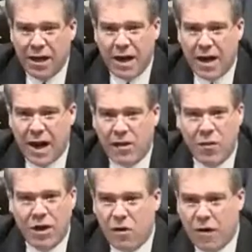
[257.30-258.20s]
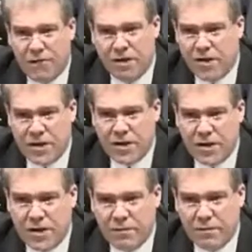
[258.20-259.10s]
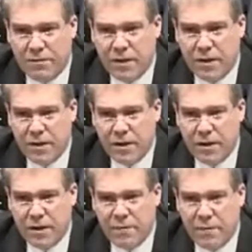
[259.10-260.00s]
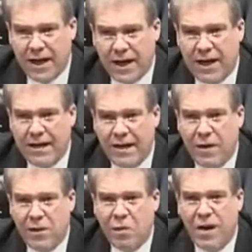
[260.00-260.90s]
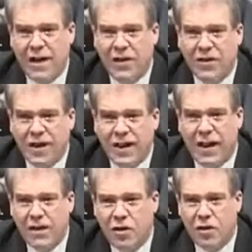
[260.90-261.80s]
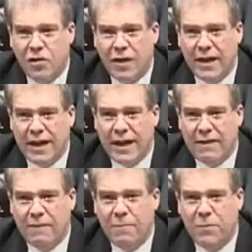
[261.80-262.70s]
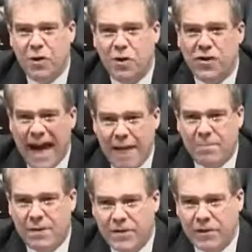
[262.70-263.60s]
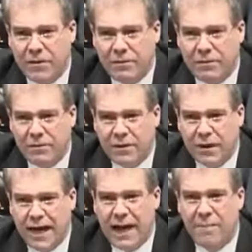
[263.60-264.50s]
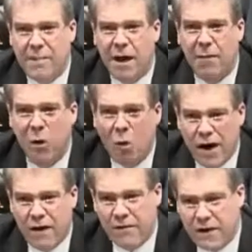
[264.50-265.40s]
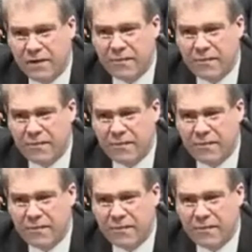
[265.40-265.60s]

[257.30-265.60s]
I don't want to go after judges, but what else can I do if abuse happens and I've become aware of it,